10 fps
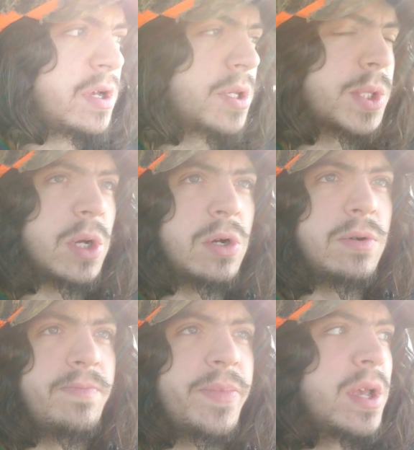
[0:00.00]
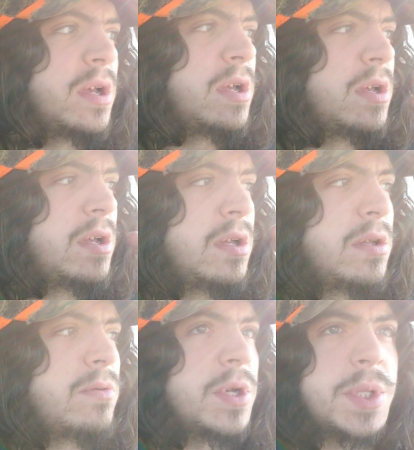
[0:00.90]
So
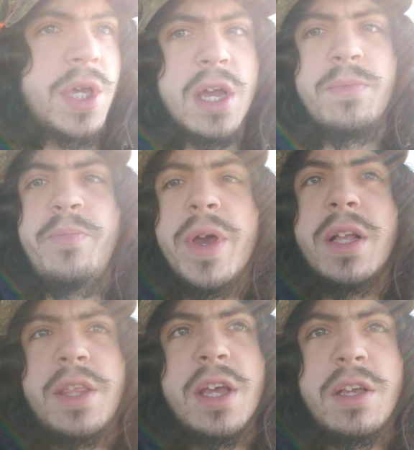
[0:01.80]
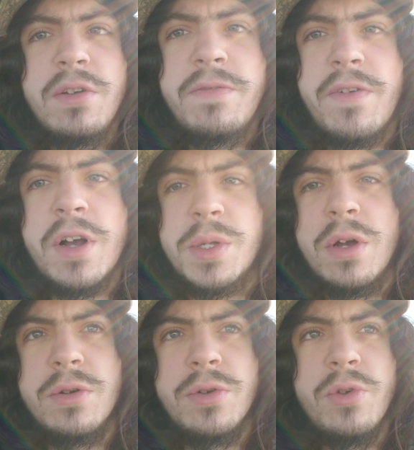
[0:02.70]
once again, big thank you to Fox
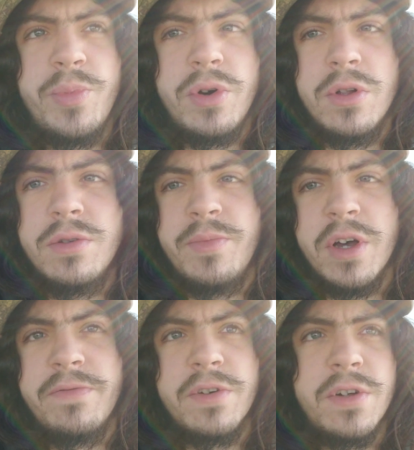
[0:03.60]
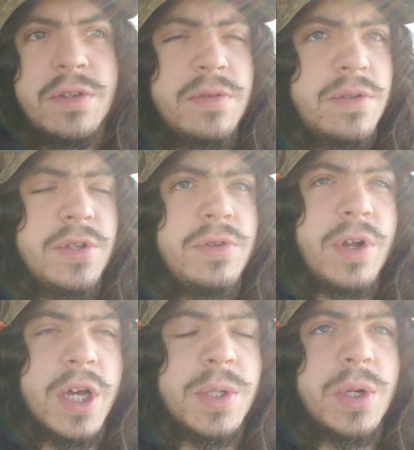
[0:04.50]
Auto U-Pole with Belleville.
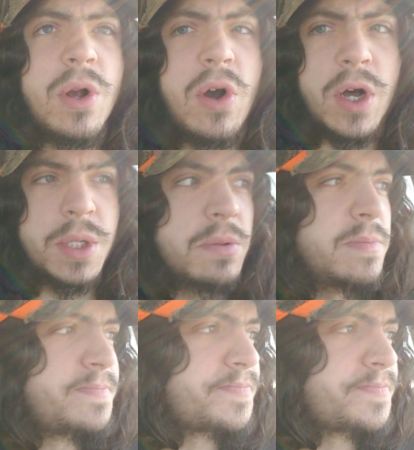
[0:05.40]
You guys are awesome.